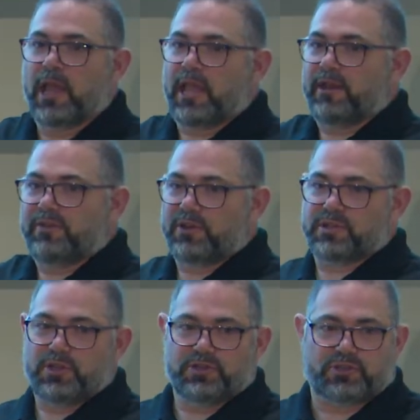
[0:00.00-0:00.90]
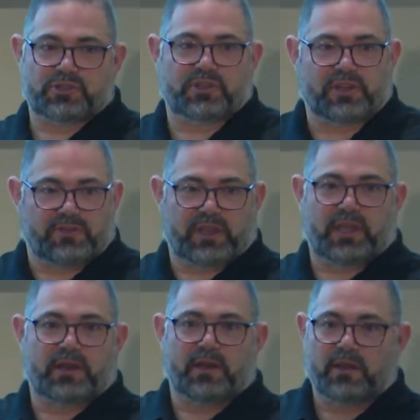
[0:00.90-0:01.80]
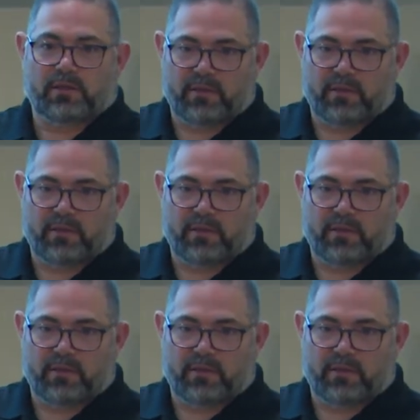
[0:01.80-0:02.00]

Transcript: And if there's a user certificate,